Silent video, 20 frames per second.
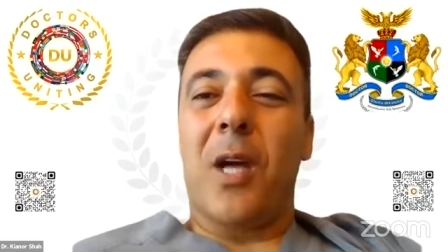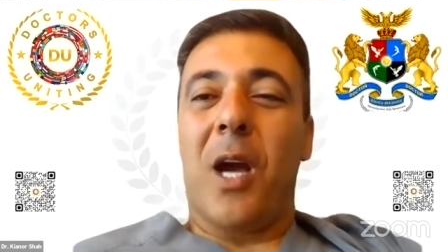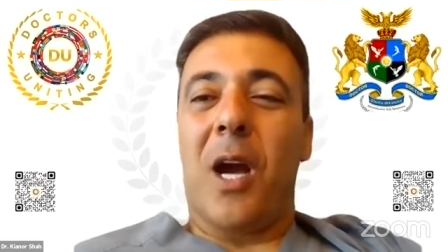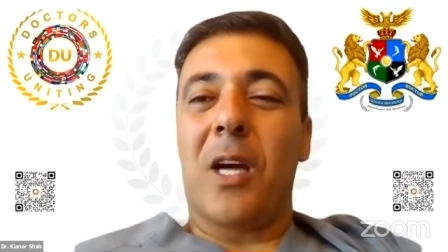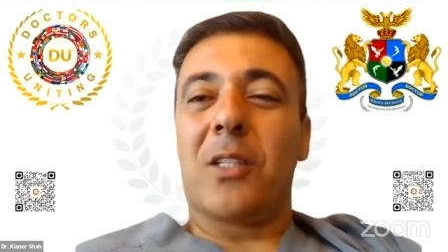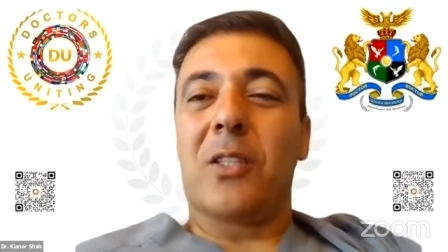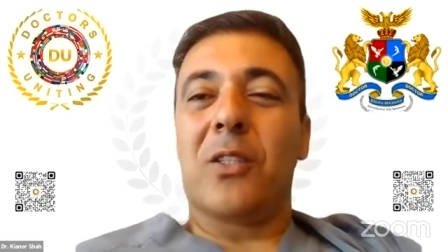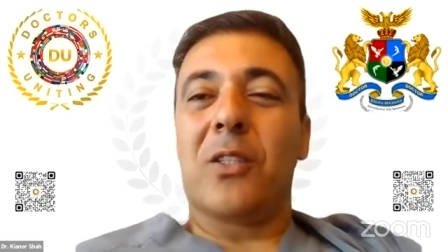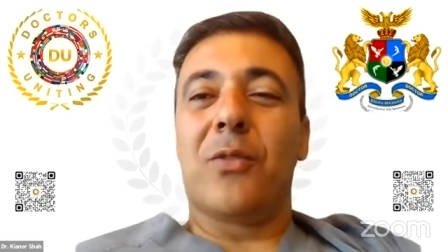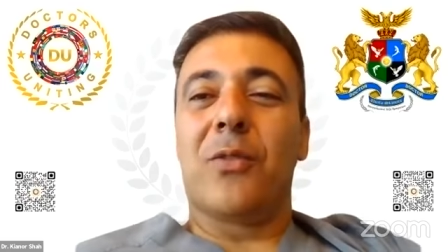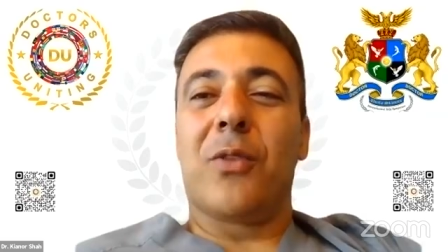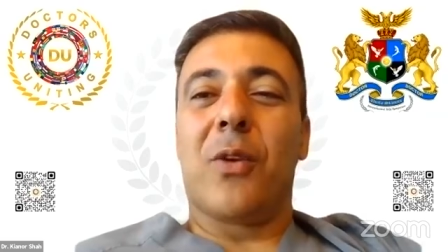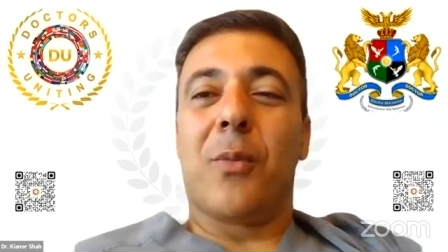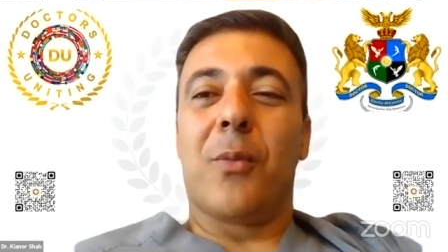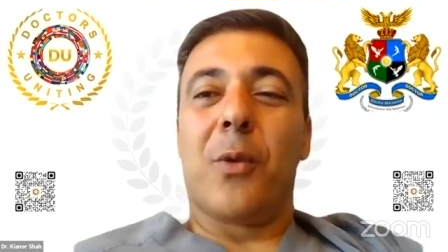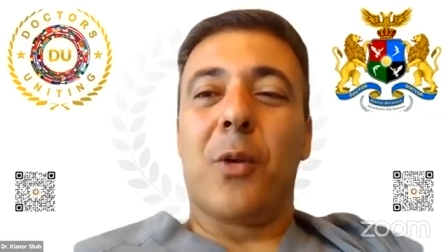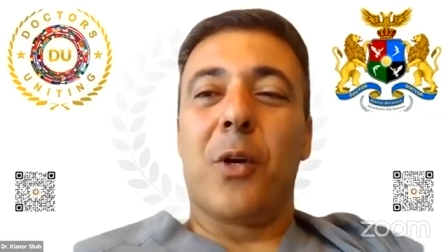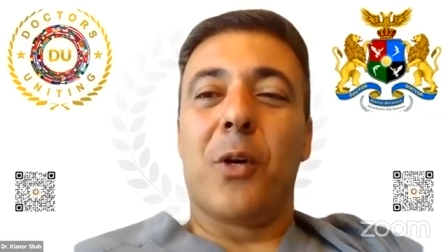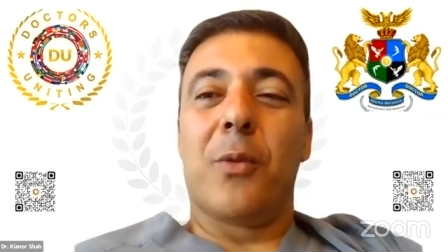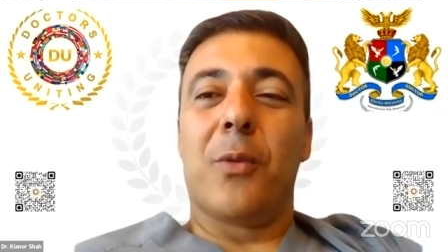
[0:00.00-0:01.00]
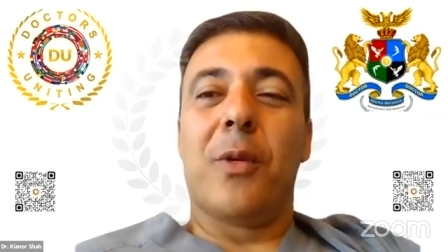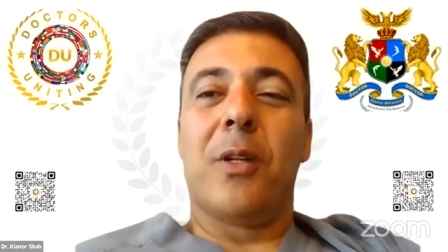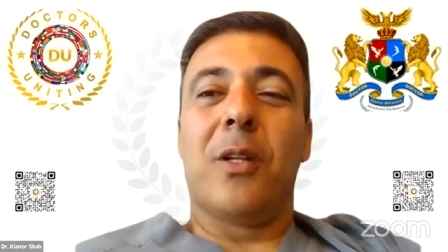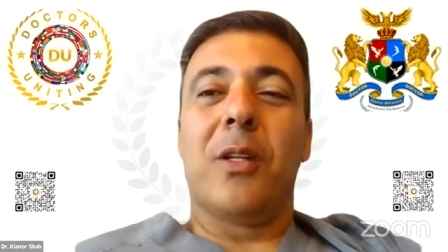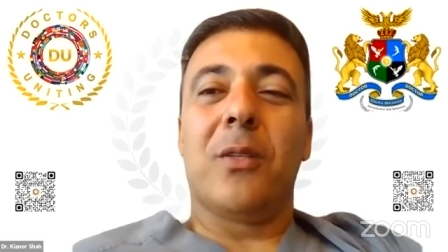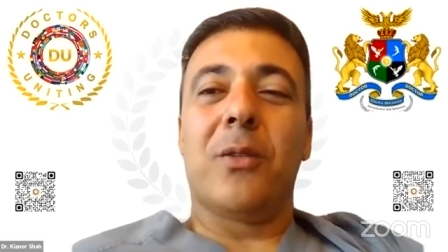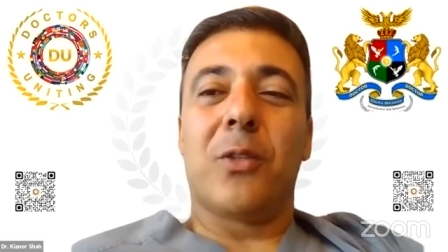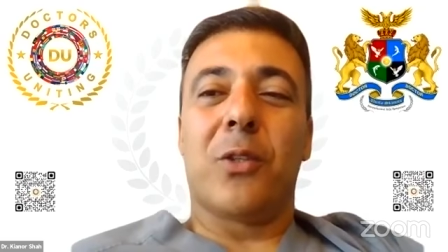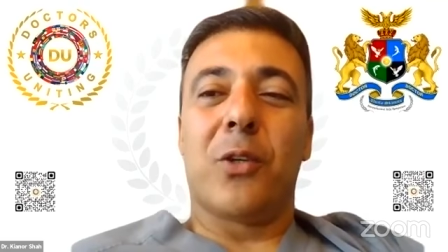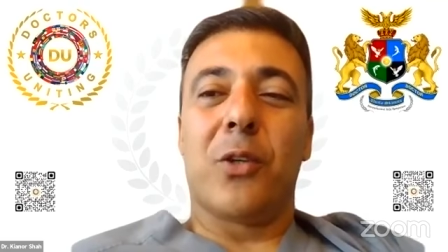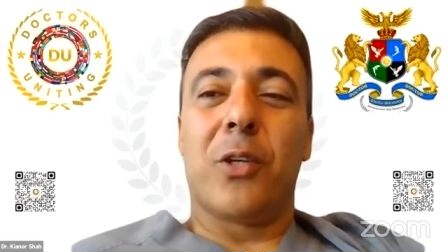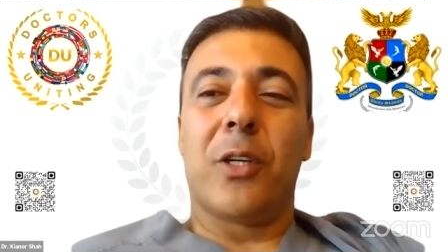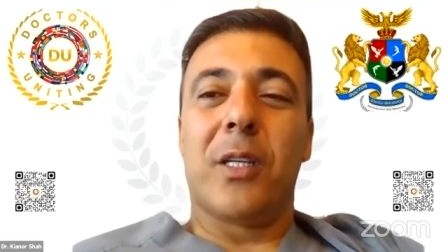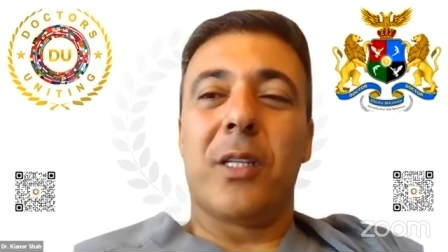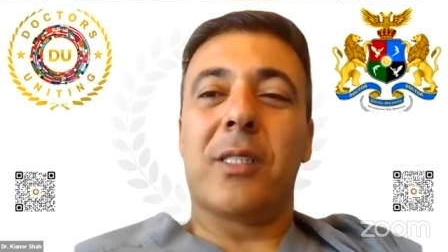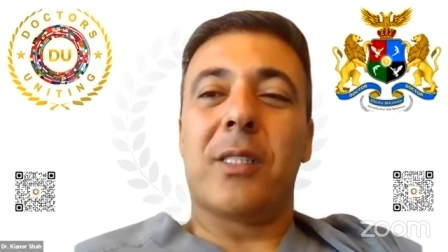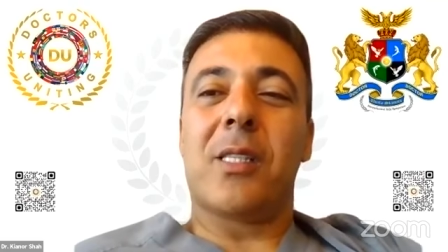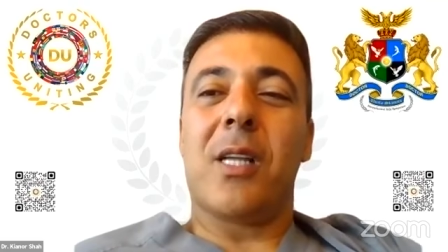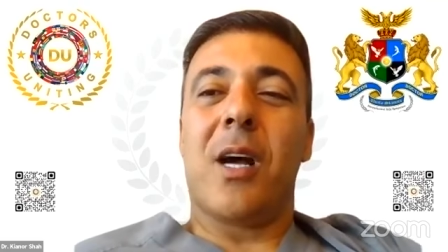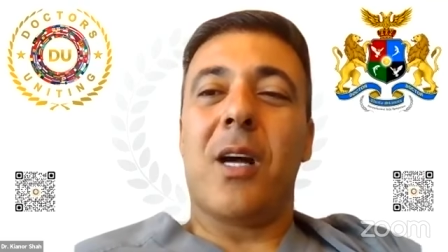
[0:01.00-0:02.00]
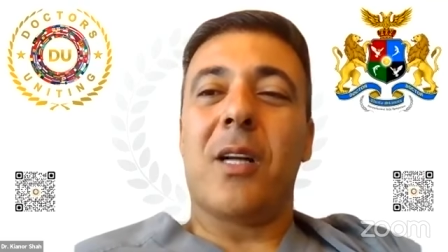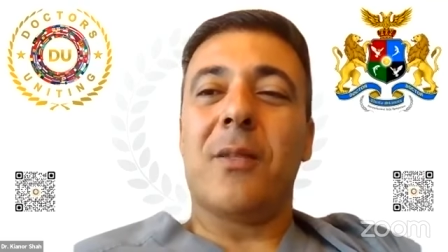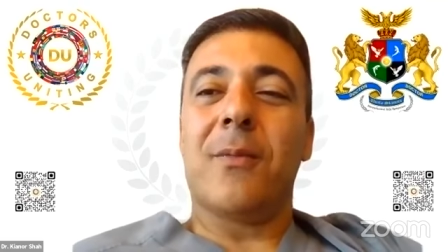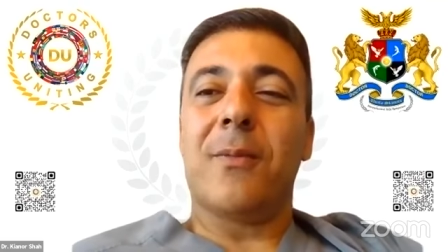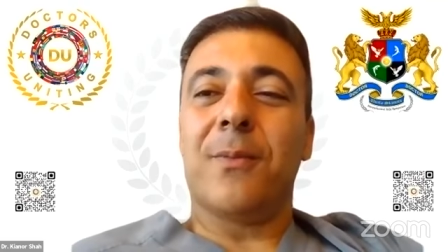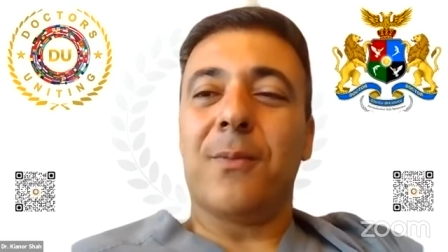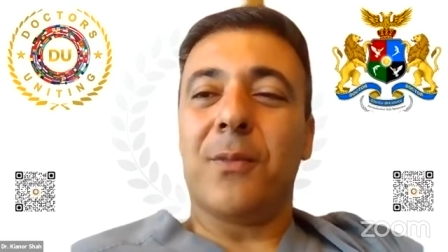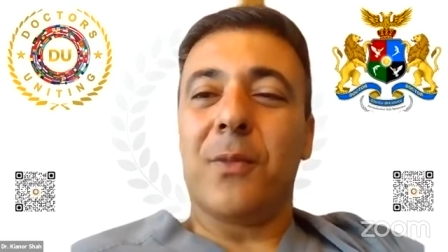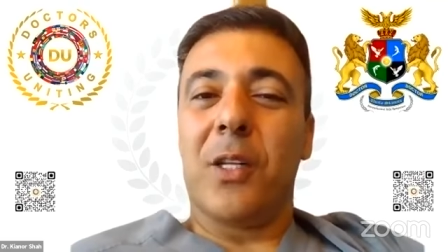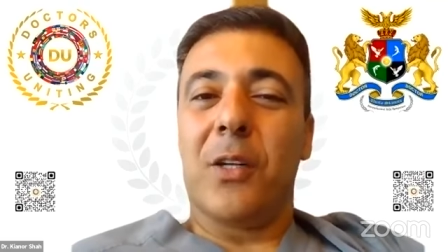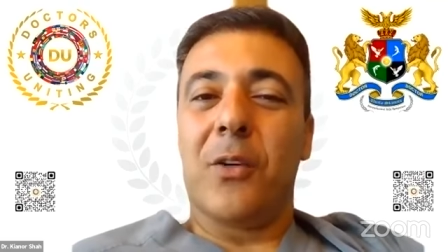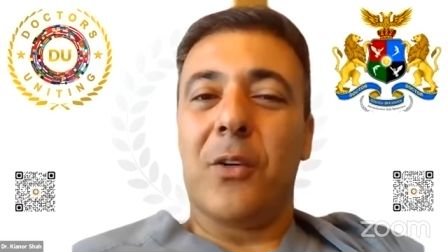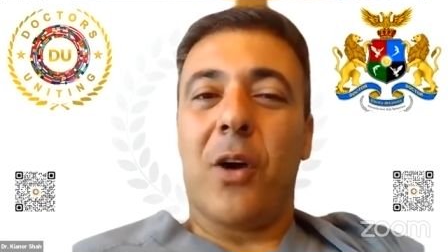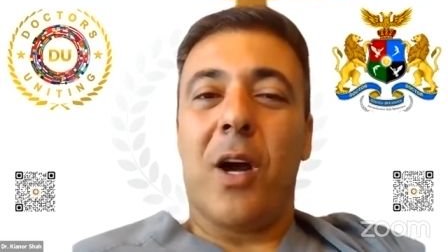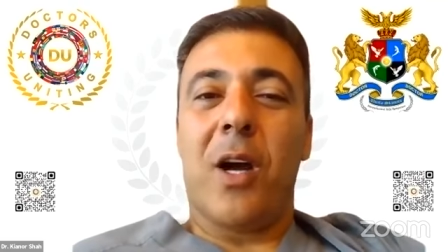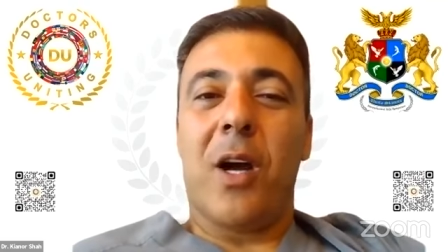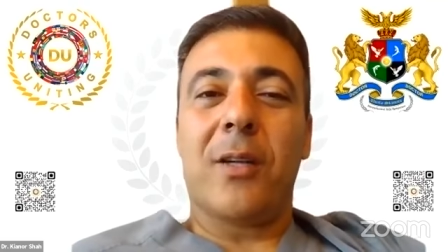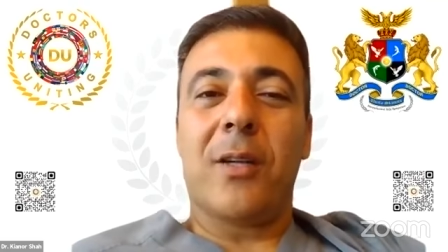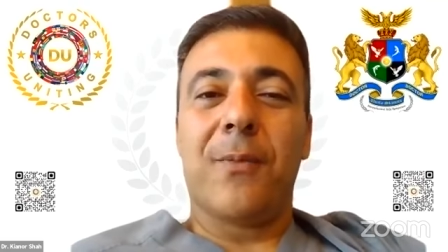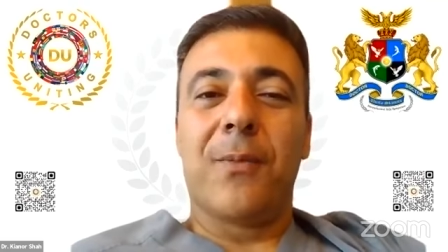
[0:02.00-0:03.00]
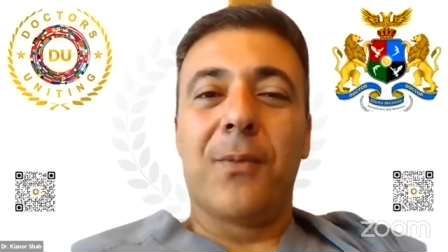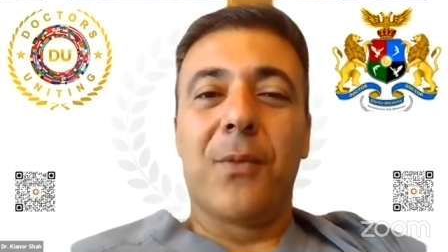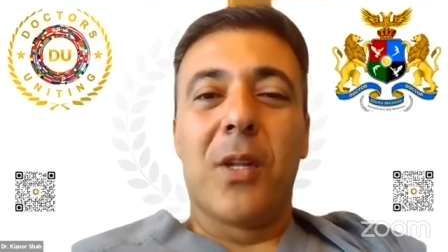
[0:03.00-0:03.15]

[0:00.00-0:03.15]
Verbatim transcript: doctor from Erbil, Kurdistan, Iraq.